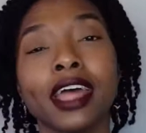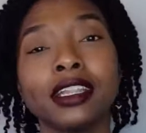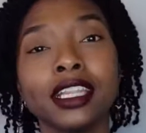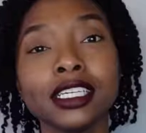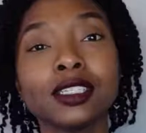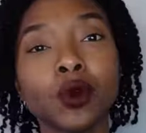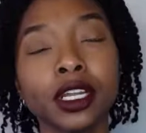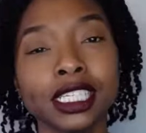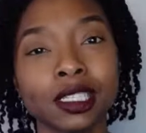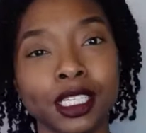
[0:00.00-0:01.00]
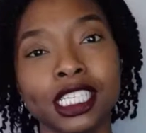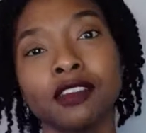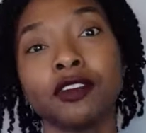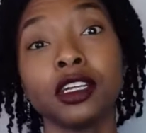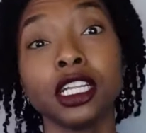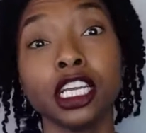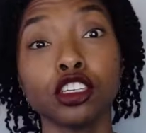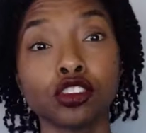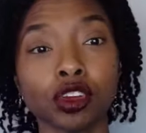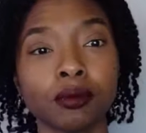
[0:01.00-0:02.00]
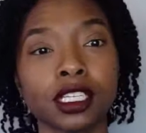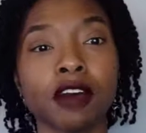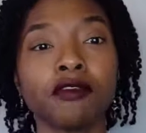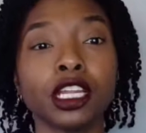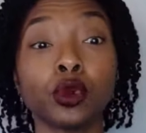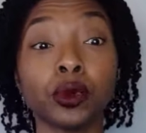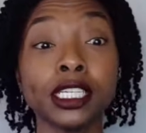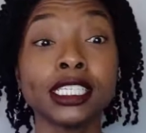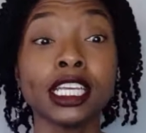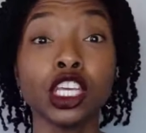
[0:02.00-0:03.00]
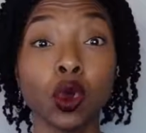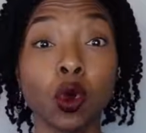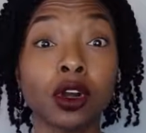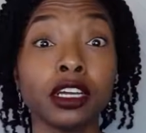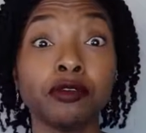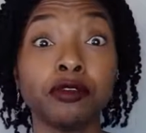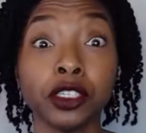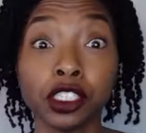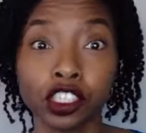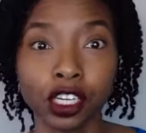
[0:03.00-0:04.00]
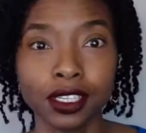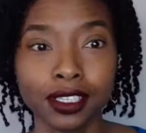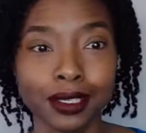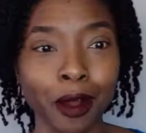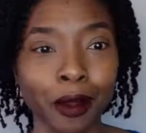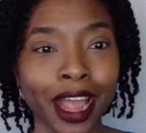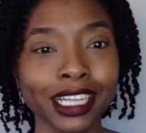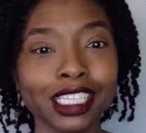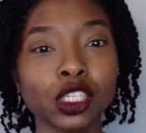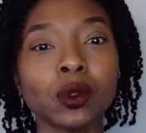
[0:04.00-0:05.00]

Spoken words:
And this one is specifically in terms of increasing your conversions, all right?